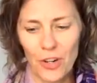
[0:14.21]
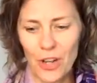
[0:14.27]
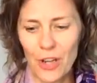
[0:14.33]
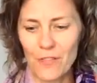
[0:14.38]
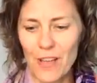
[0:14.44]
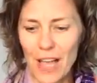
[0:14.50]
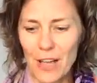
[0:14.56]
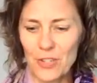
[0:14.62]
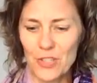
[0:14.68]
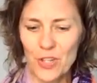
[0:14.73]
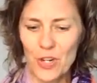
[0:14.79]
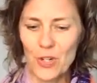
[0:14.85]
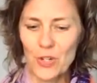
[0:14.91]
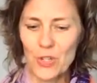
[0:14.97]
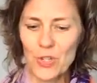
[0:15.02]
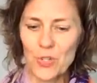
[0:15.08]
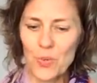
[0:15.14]

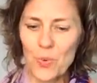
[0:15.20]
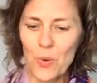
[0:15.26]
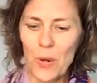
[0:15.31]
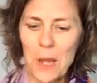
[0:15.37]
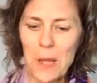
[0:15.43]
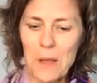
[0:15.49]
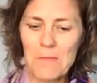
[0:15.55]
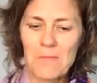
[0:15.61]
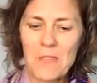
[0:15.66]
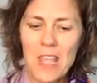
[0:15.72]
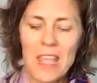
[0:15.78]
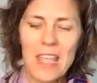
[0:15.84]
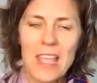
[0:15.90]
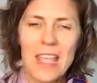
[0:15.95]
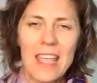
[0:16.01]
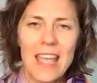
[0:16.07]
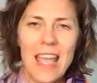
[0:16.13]
unsure of how to start a
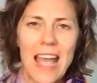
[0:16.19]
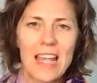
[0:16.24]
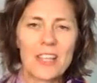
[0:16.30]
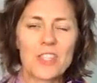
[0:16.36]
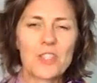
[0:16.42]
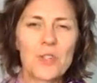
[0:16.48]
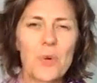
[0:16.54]
story.